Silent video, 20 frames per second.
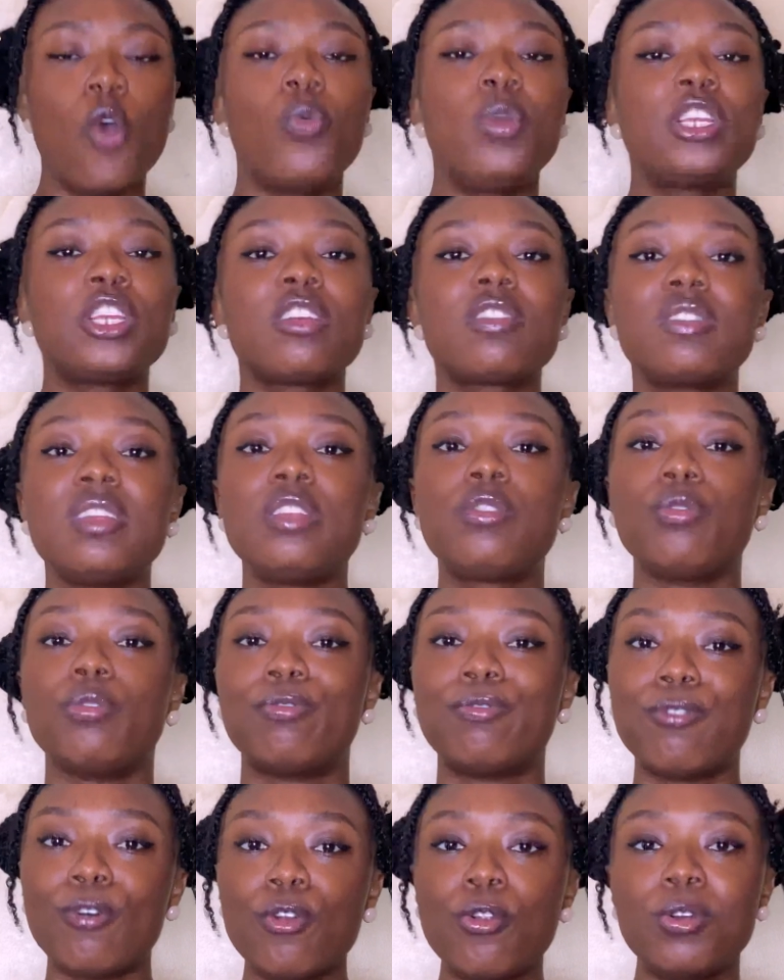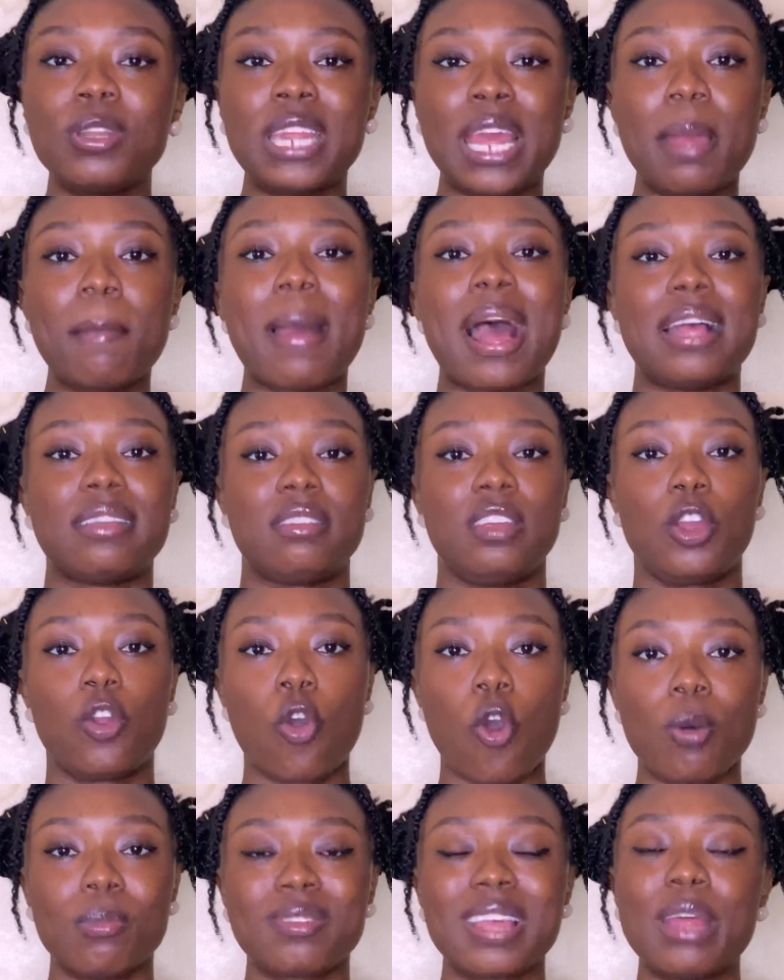We just need to follow them as it
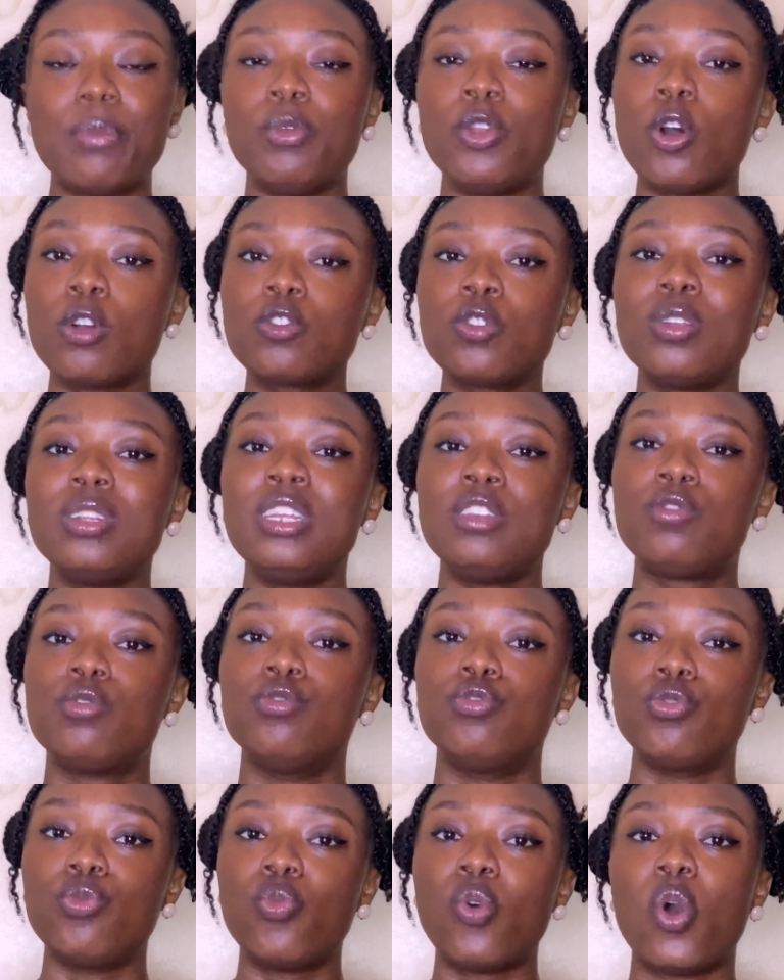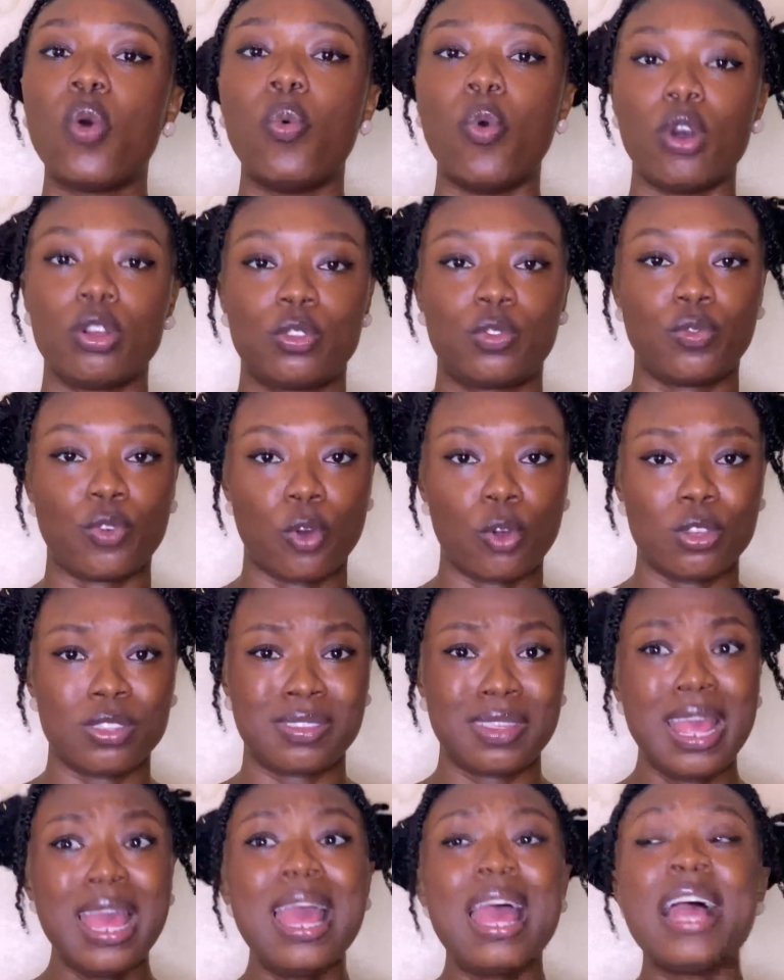comes, and we also need to do what works for us.
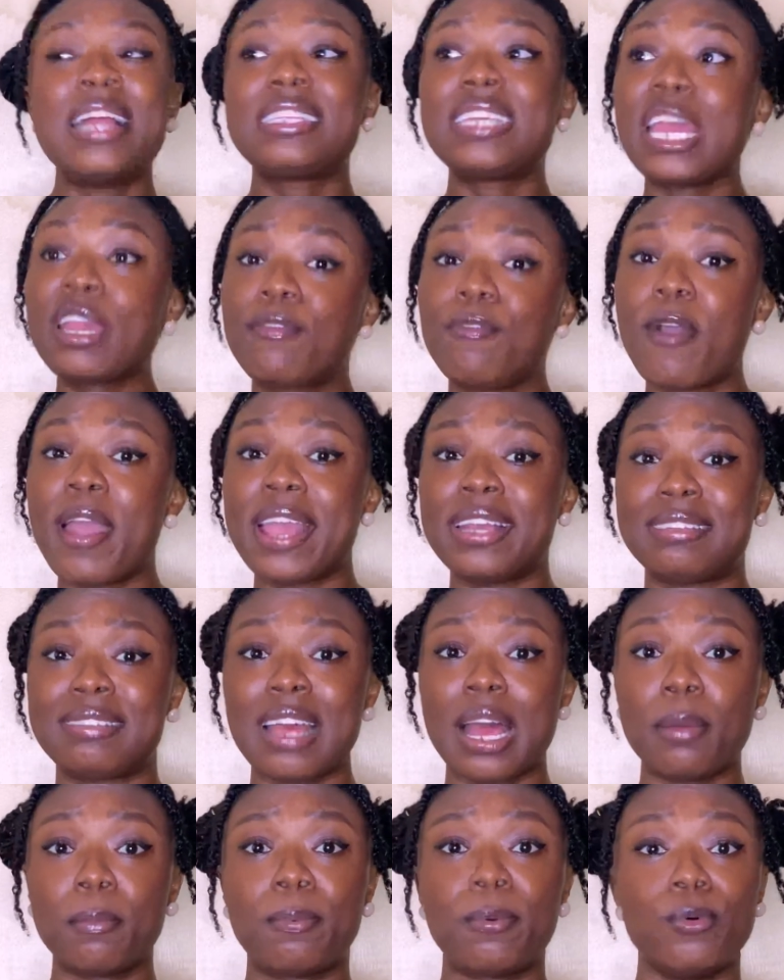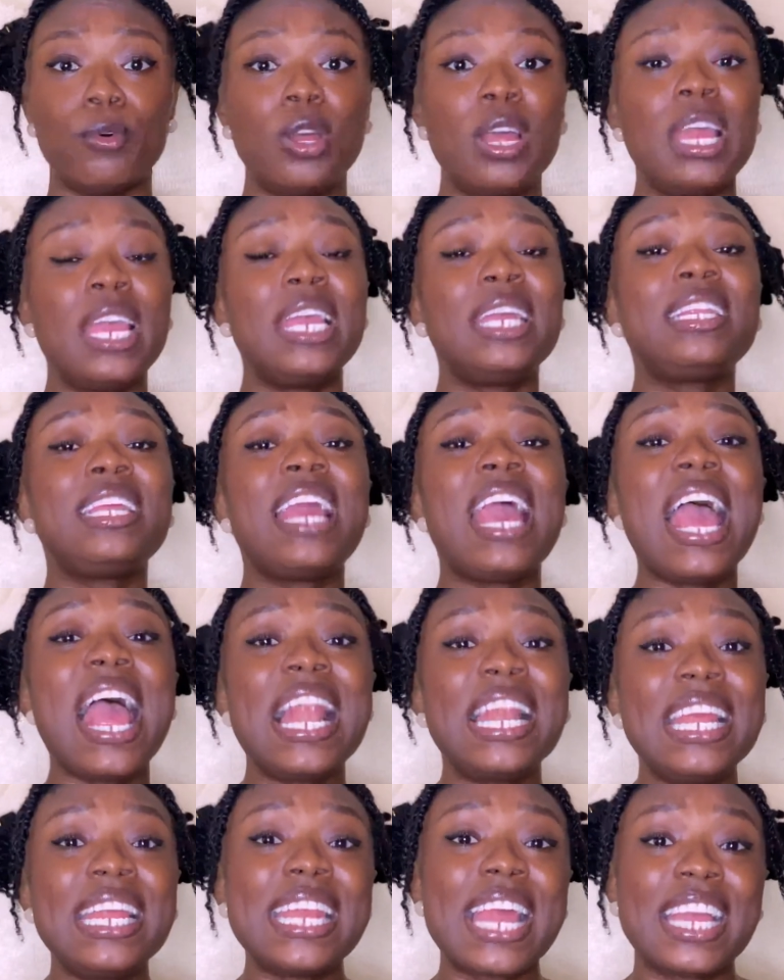Take, for example, in the
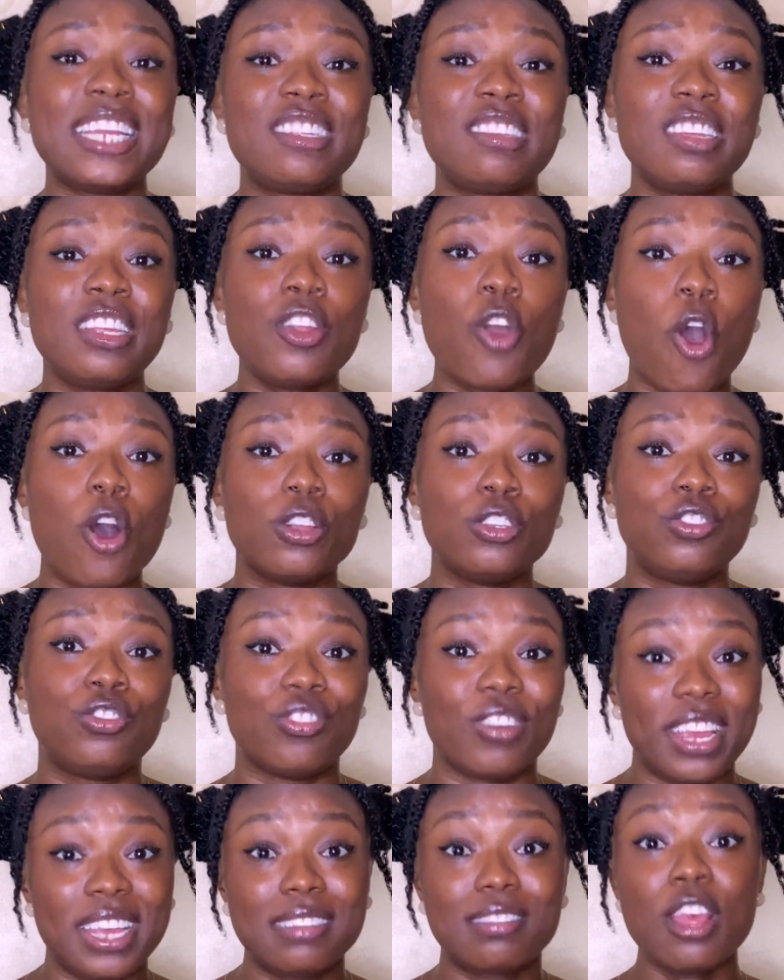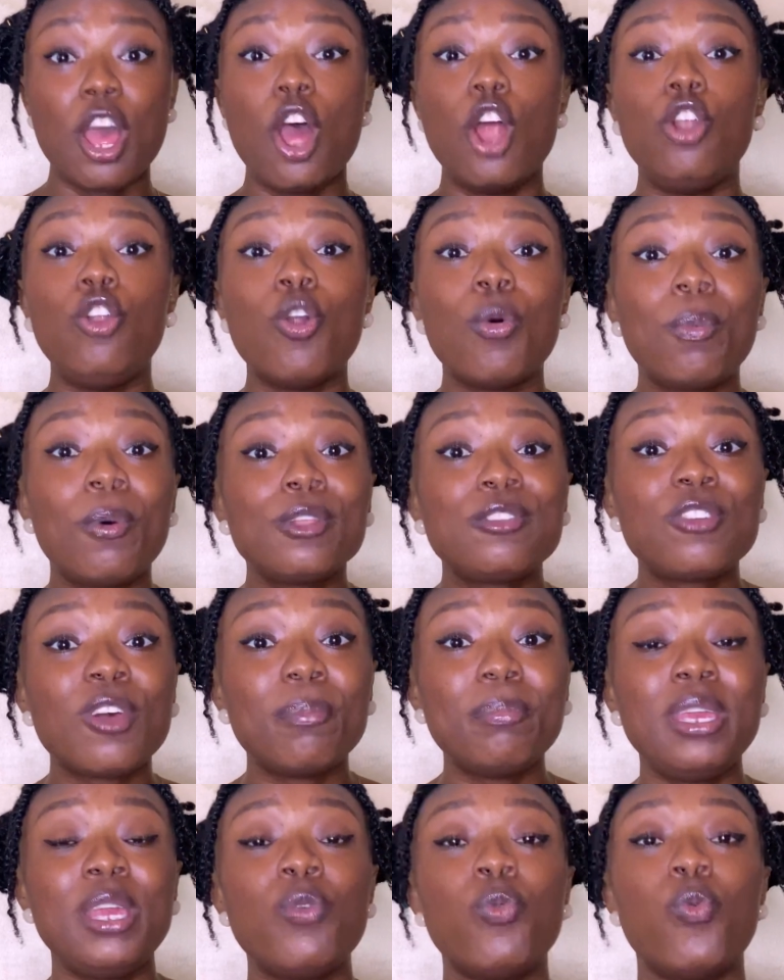early 1900s,
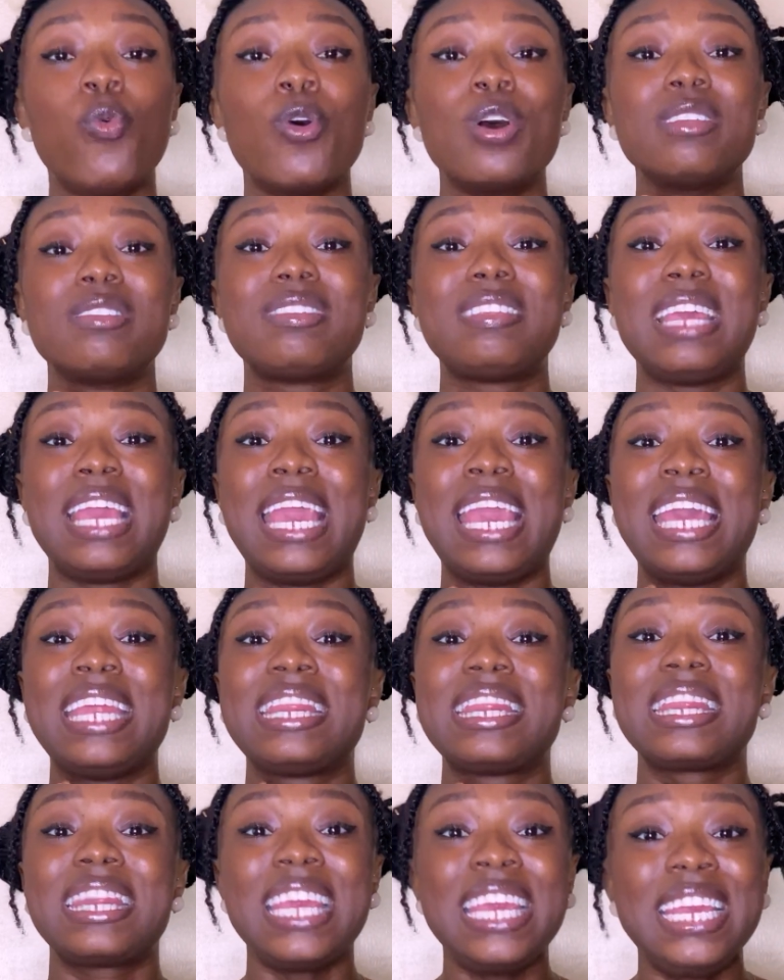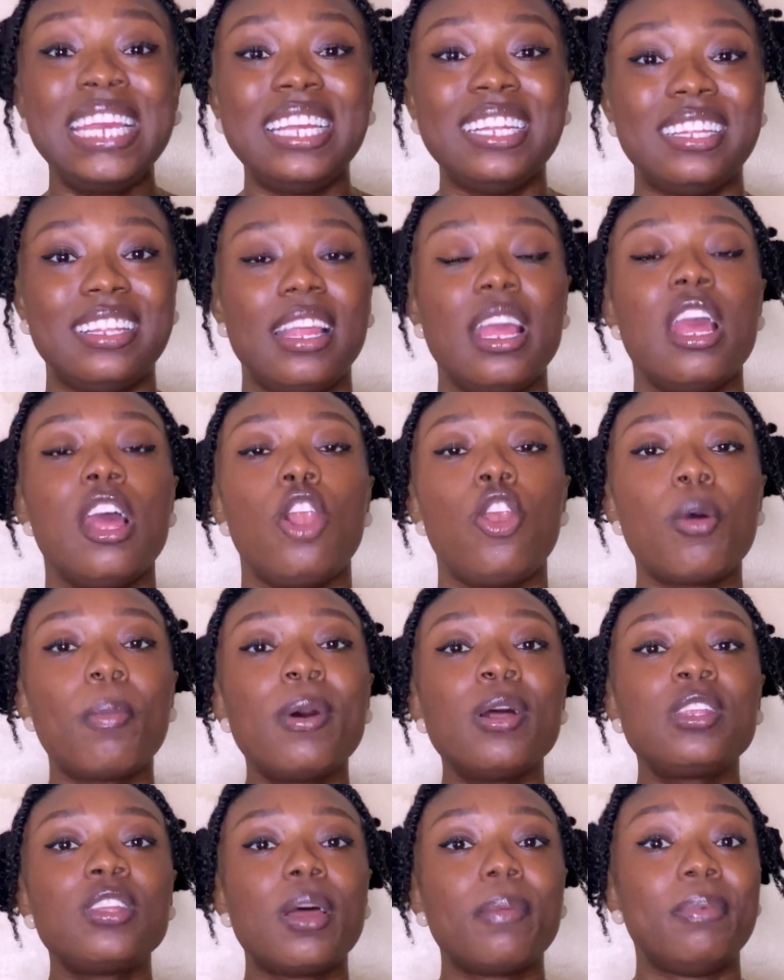lobotomy was a thing.
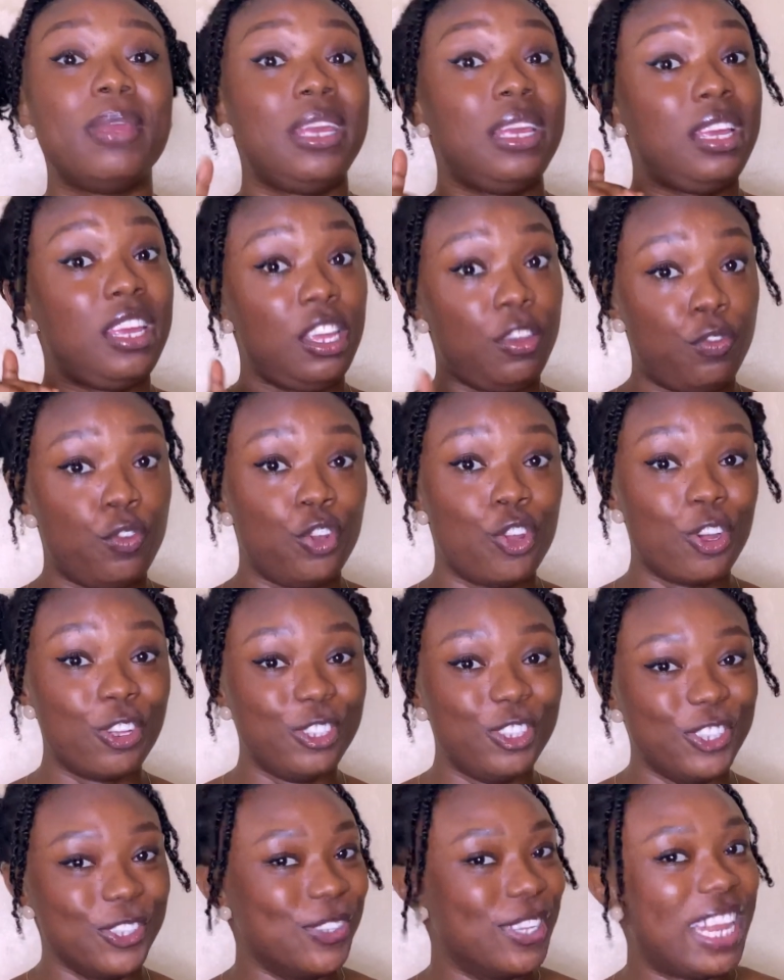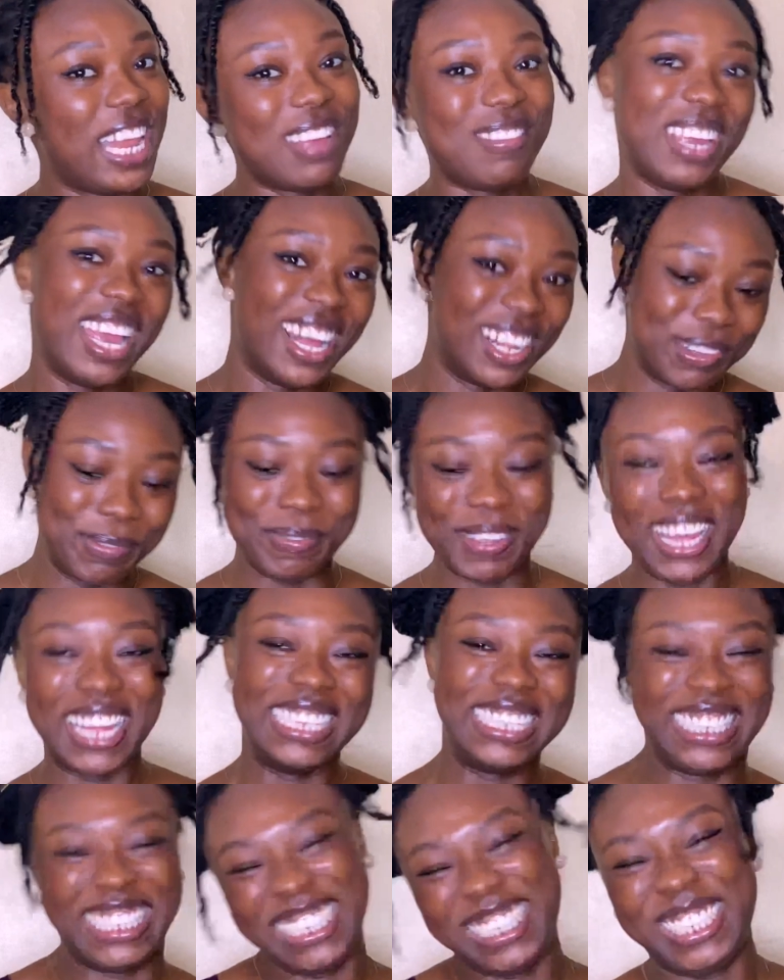Lobotomy, if you don't know, let me help you and
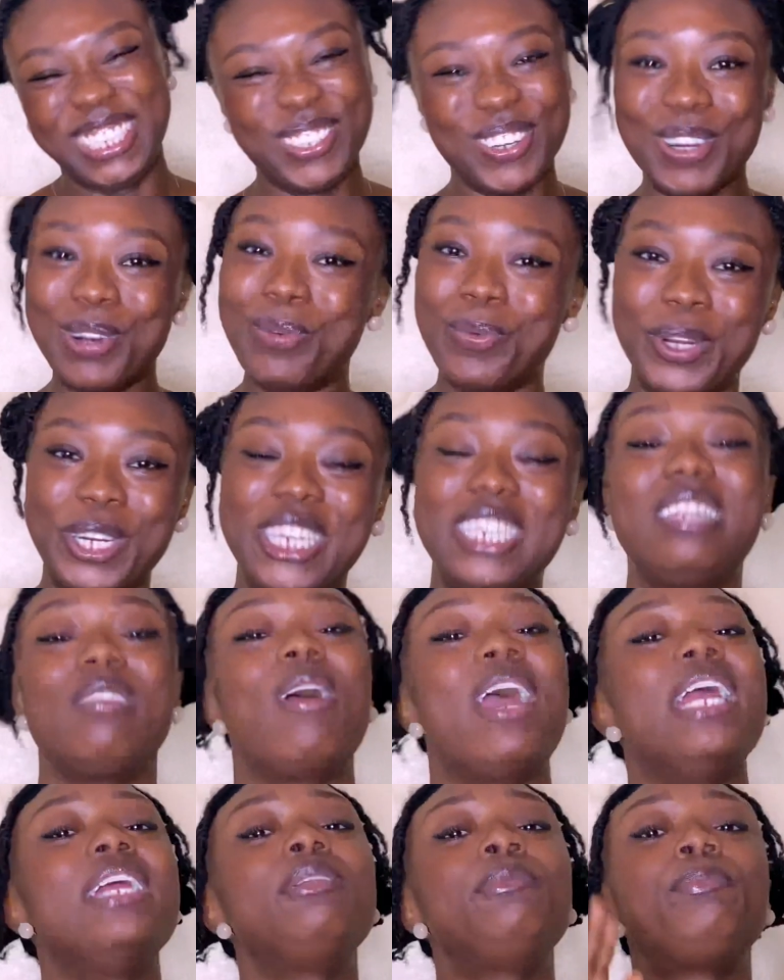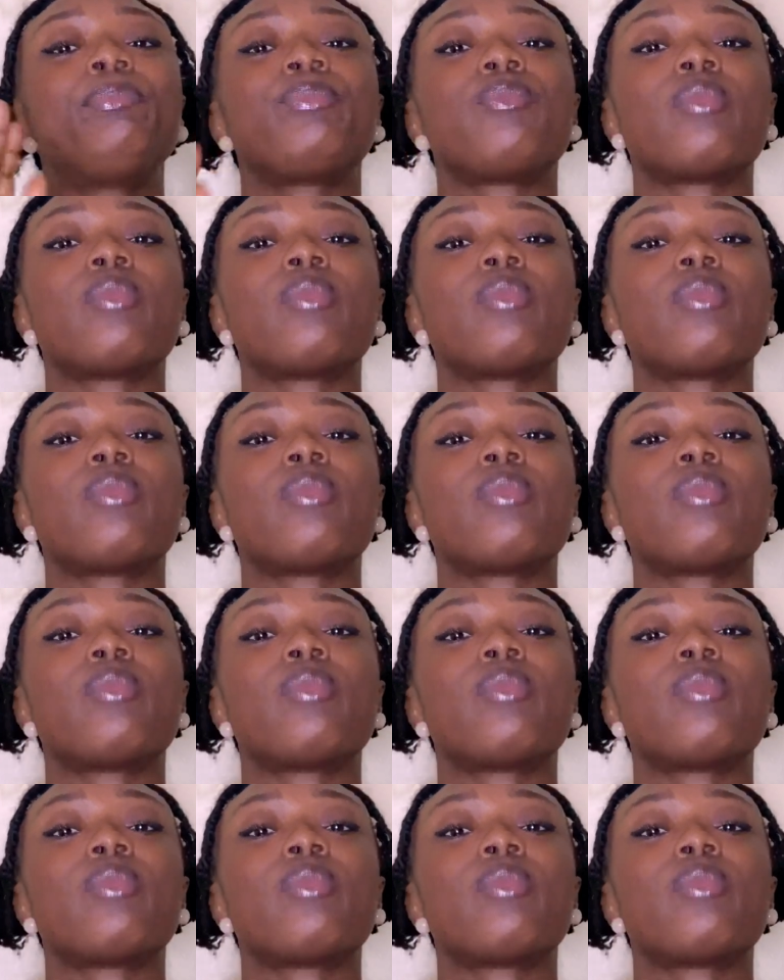teach you a word, right?